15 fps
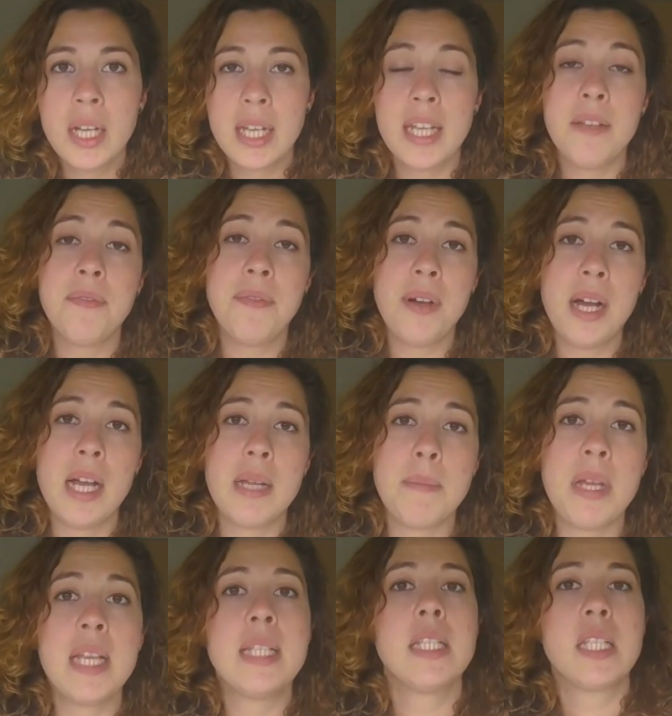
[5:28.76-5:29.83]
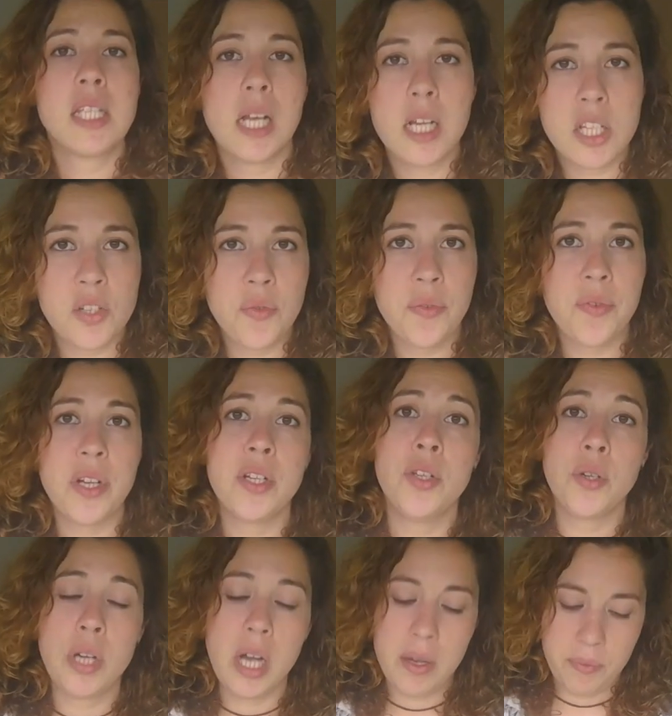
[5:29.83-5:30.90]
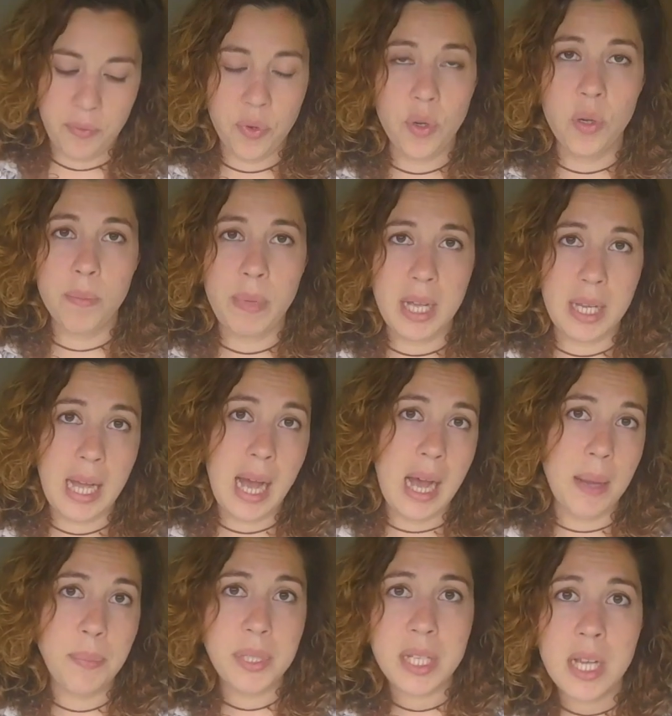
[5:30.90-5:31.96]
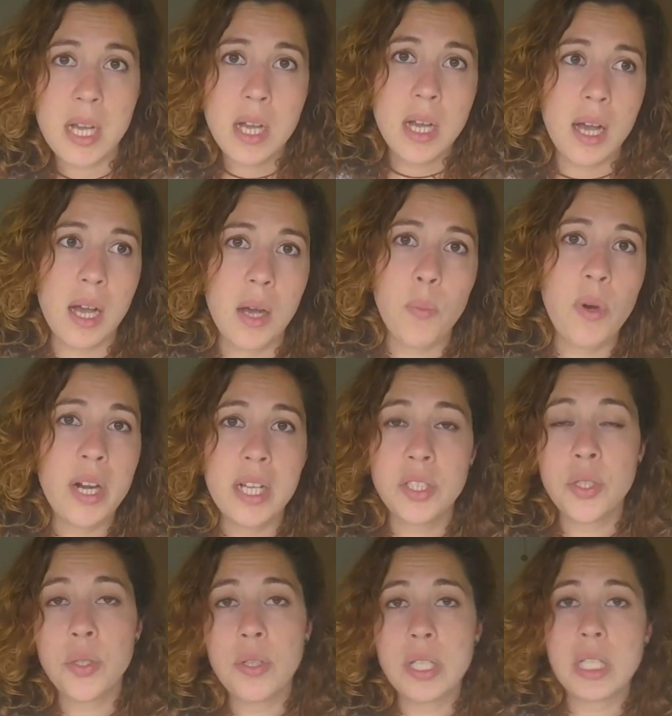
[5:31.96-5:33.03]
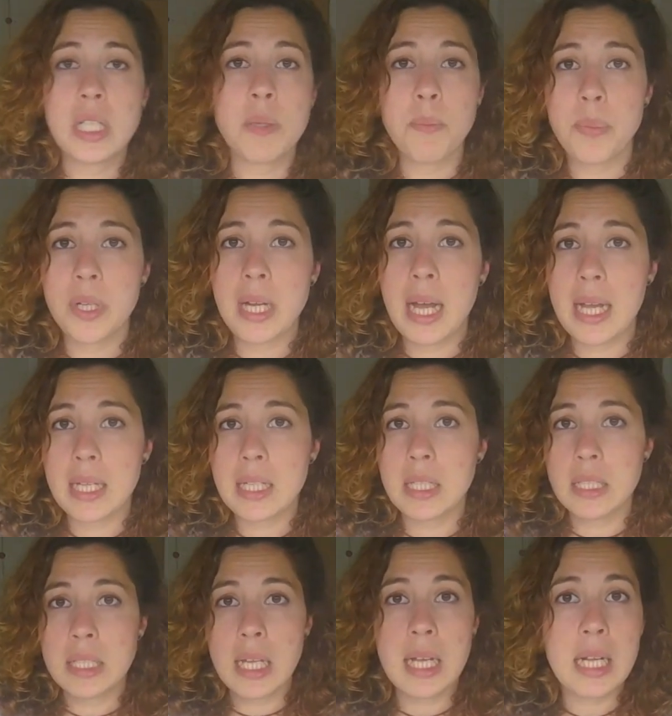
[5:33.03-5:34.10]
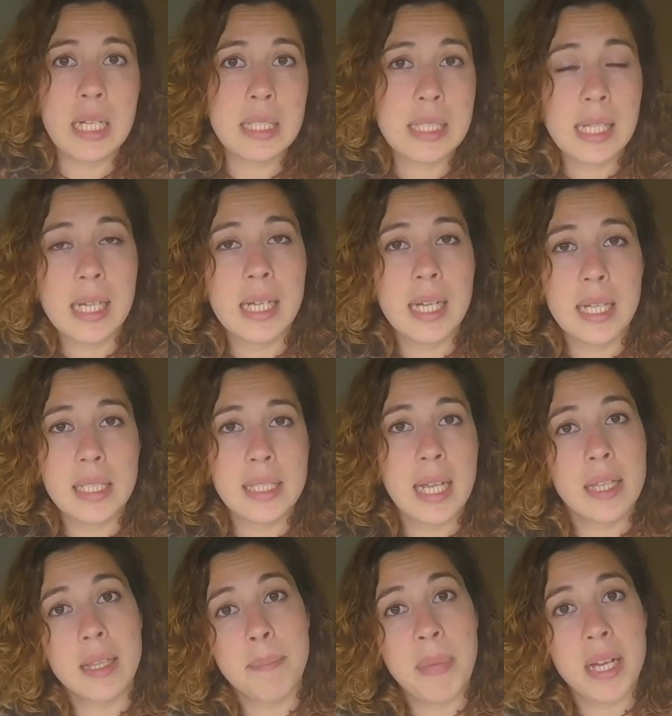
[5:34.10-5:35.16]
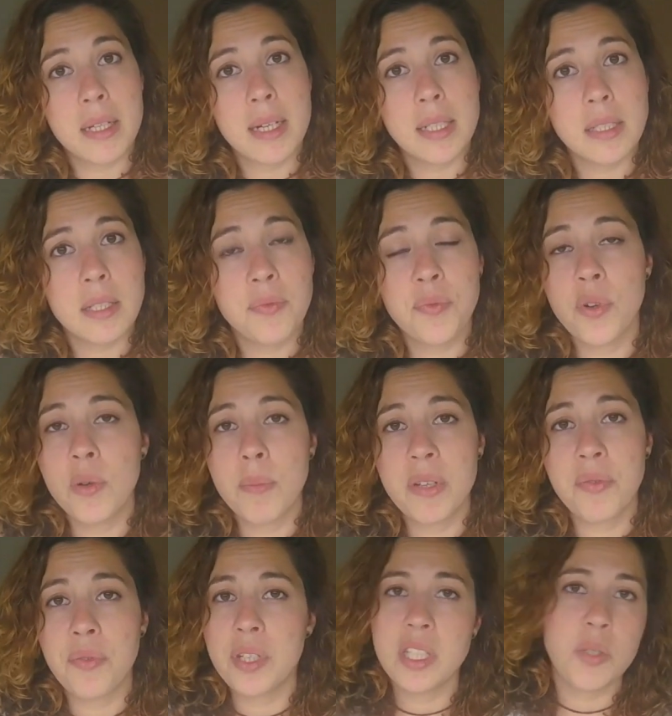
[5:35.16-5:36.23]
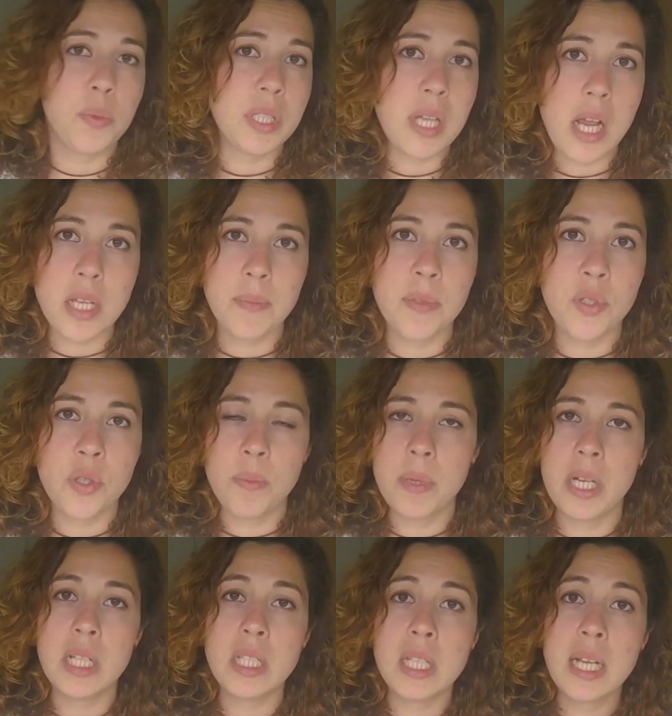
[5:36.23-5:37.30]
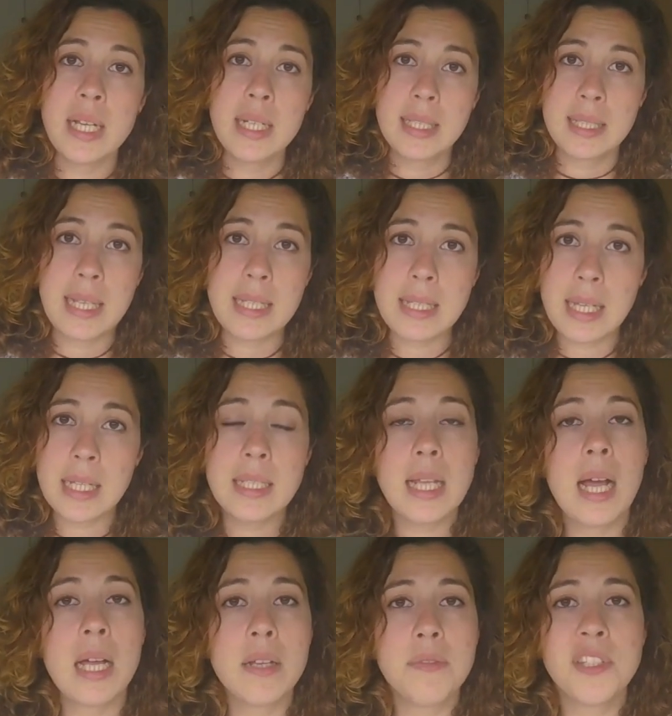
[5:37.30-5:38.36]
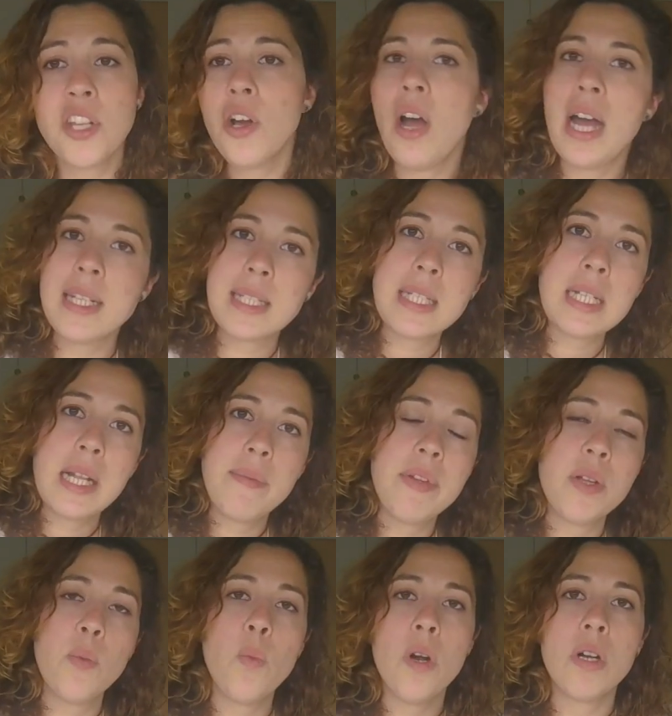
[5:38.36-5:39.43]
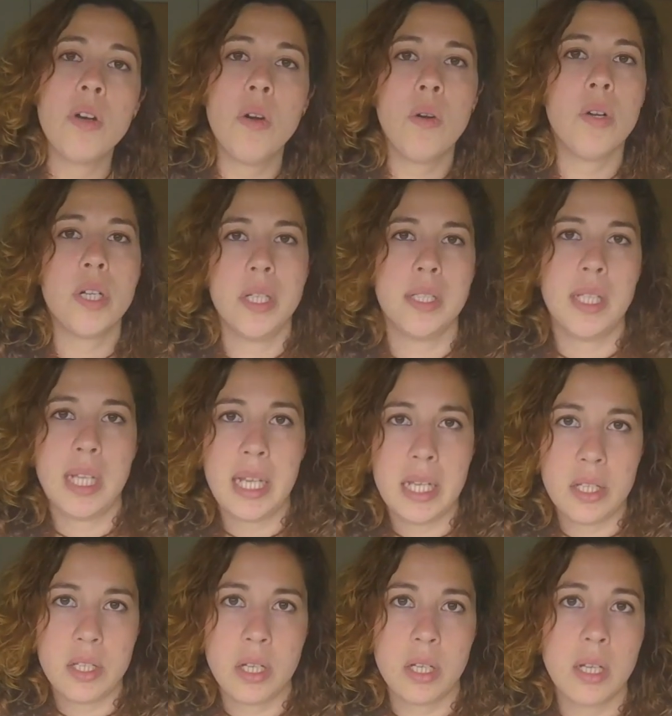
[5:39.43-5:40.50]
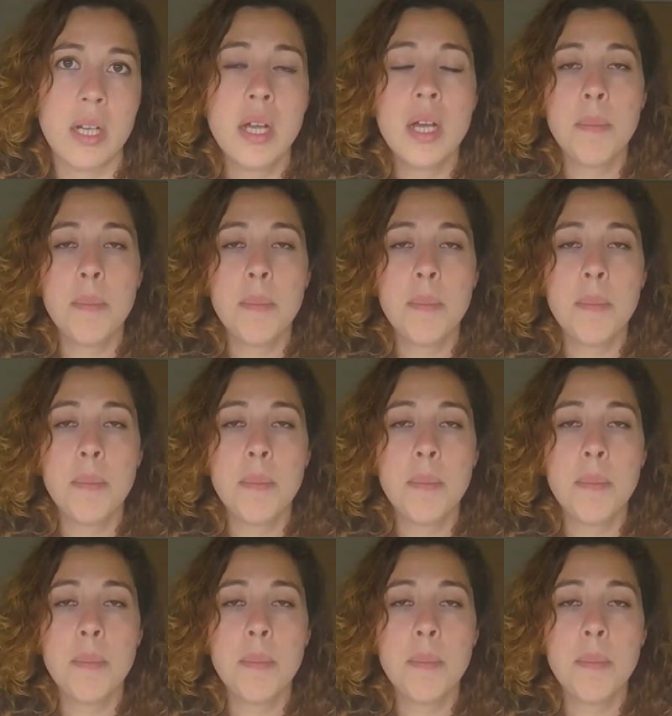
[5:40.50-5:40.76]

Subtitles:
if I'm in search for a new can for all my cups, what I do is simple, like take the magnet from my fridge, which takes me 2 minutes, test it, and if so, I just leave it in one corner in the kitchen.